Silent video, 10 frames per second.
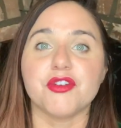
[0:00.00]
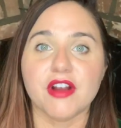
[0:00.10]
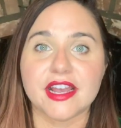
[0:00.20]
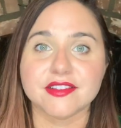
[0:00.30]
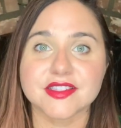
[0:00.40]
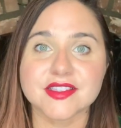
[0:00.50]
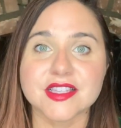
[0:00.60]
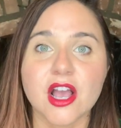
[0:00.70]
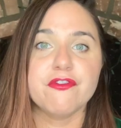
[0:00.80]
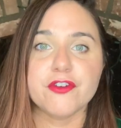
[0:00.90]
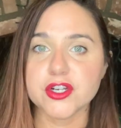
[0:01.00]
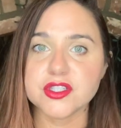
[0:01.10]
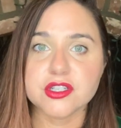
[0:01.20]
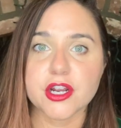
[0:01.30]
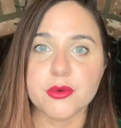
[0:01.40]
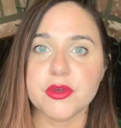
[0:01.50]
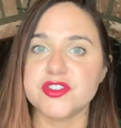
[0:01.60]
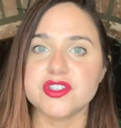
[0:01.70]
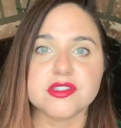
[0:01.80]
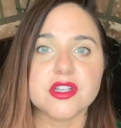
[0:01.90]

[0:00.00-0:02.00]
the rights. First, start with just